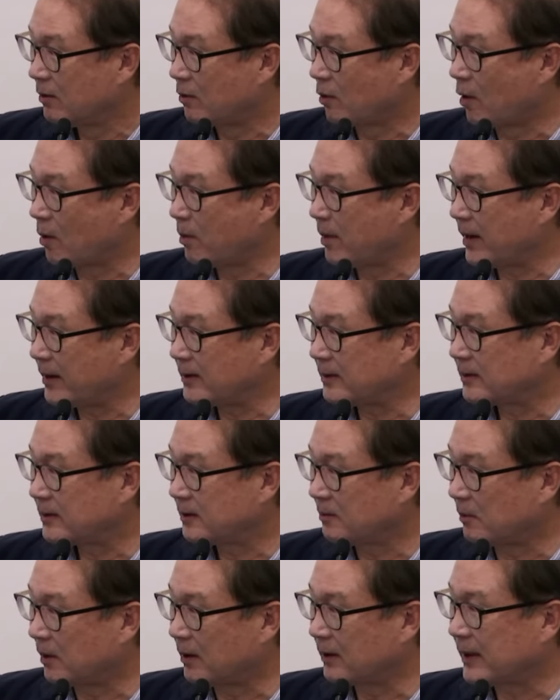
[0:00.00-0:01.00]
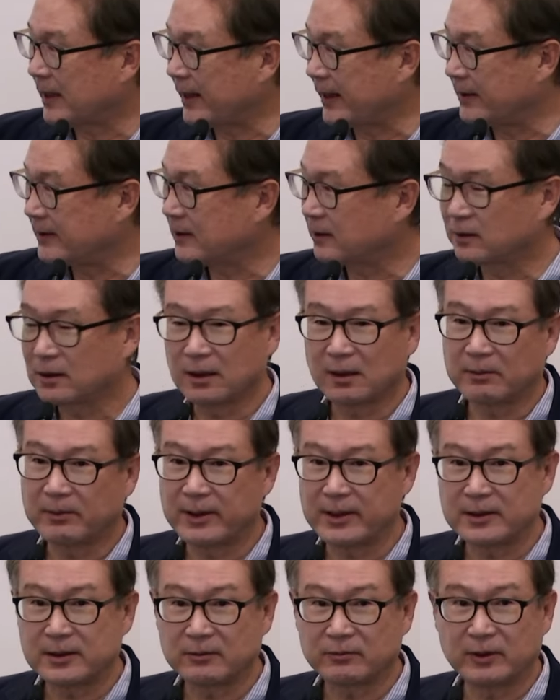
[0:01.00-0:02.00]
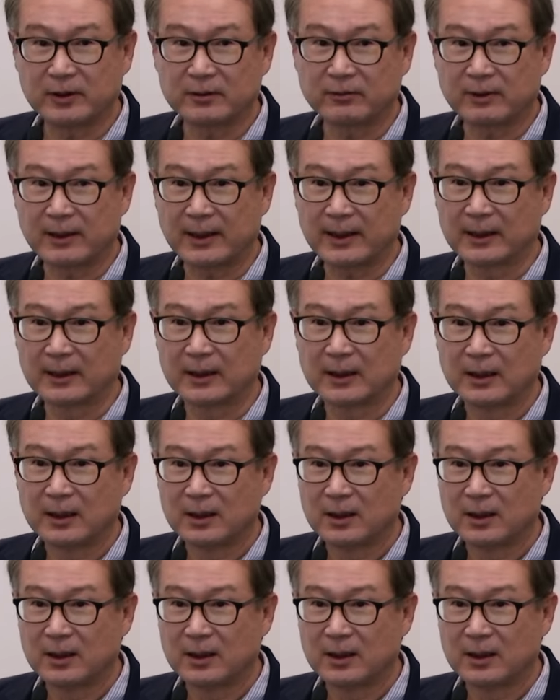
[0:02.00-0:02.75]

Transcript: role-based multi-agent collaboration with rag.